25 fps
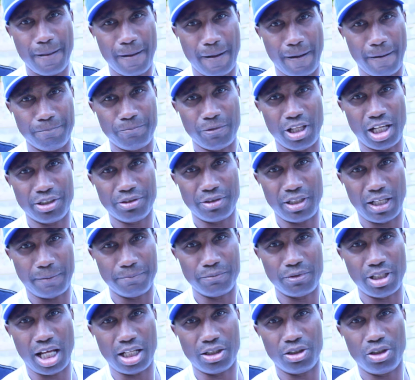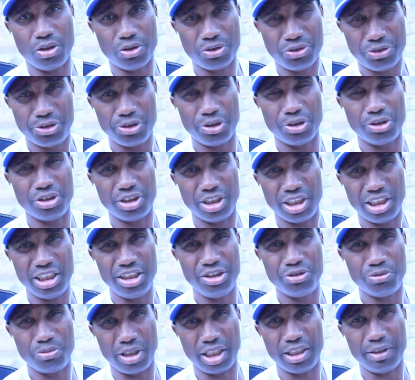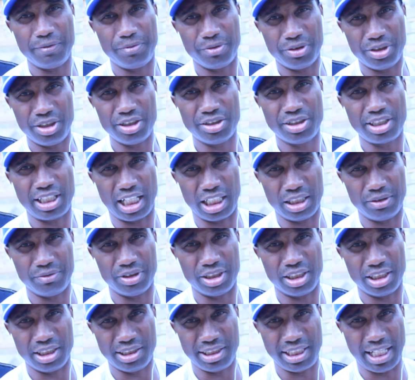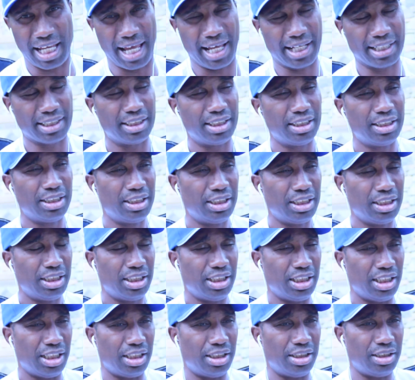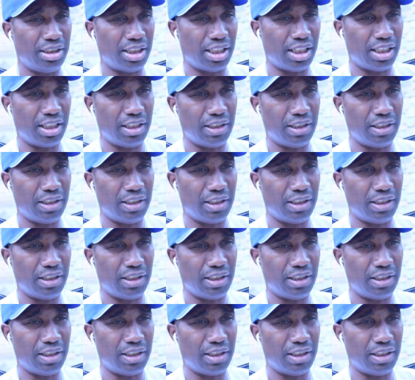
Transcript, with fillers: I'm not I'm not mm -hmm. all mm-hmm. certain that he's ready for this kind of an attack, and